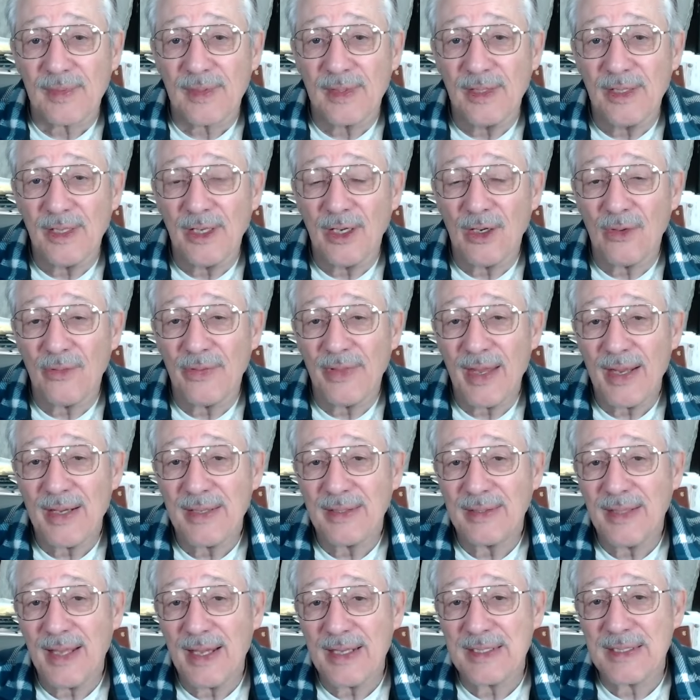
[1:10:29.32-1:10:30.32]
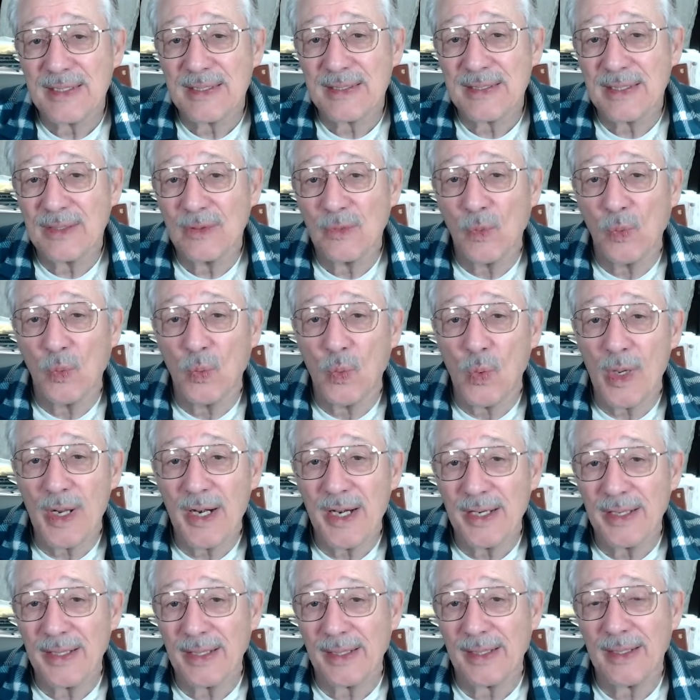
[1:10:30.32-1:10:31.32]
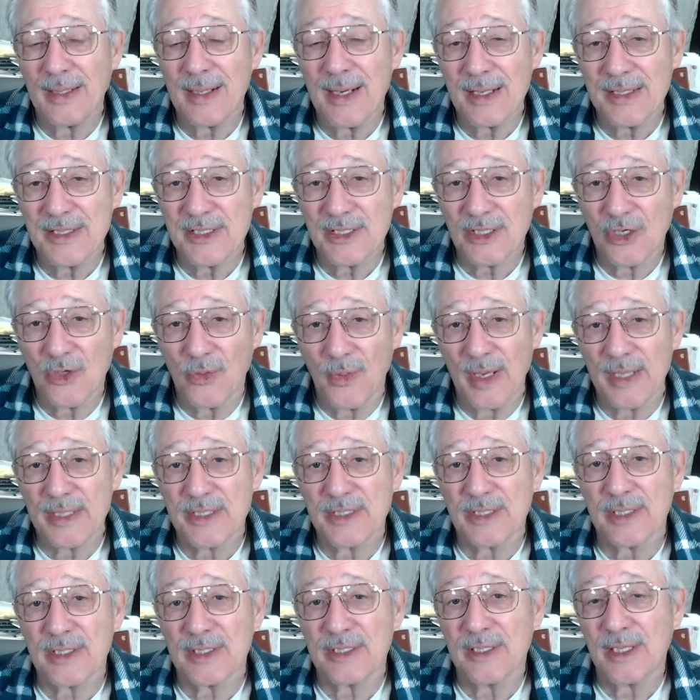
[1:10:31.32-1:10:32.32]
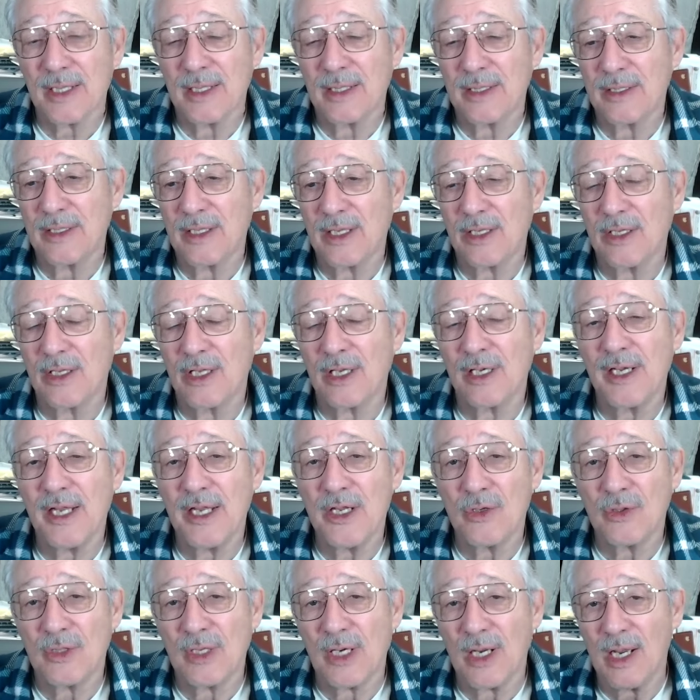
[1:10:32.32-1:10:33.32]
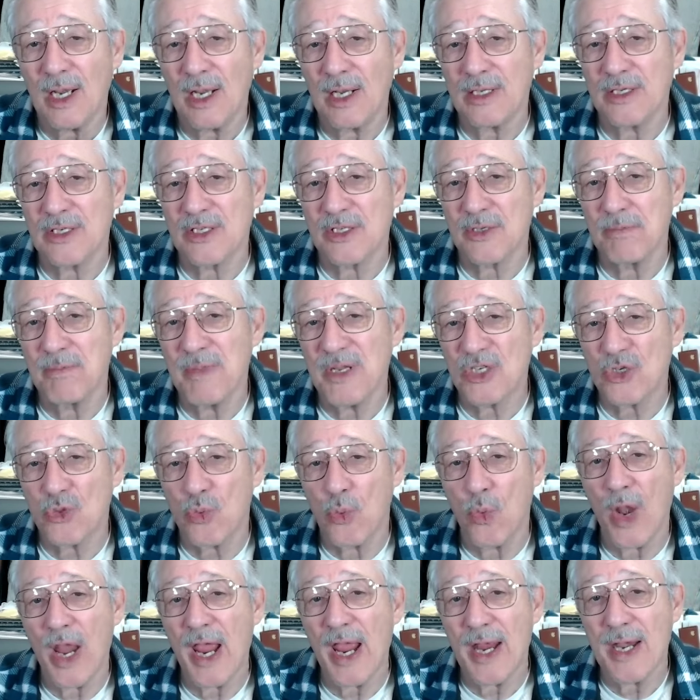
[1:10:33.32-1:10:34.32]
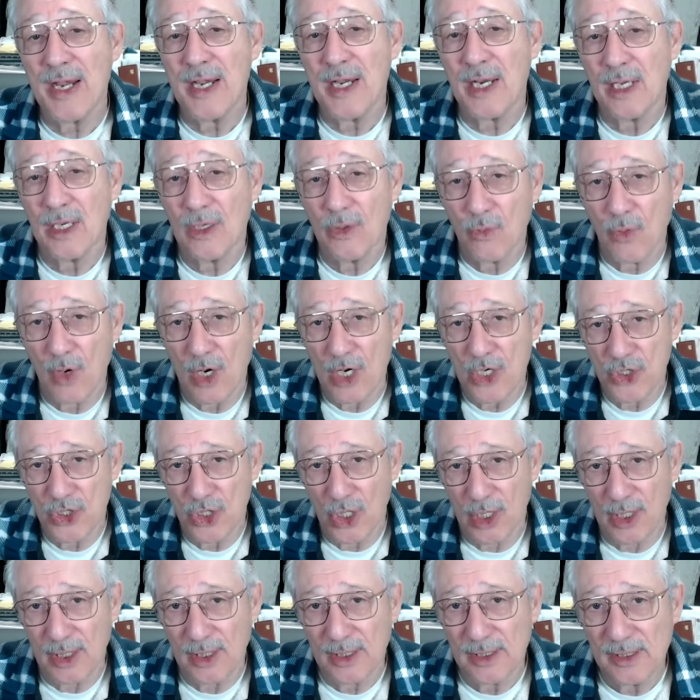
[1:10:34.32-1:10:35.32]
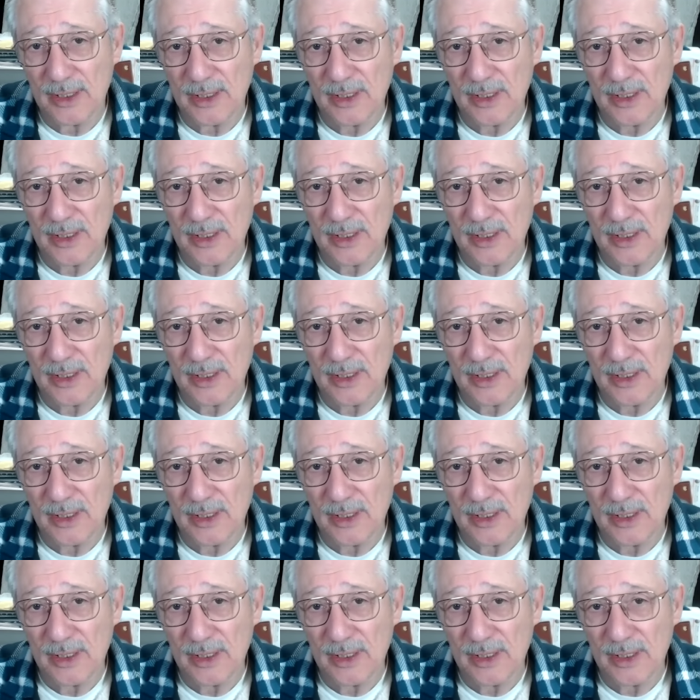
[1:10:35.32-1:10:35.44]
You know, that's one of the consequences. The neocons misread Russia.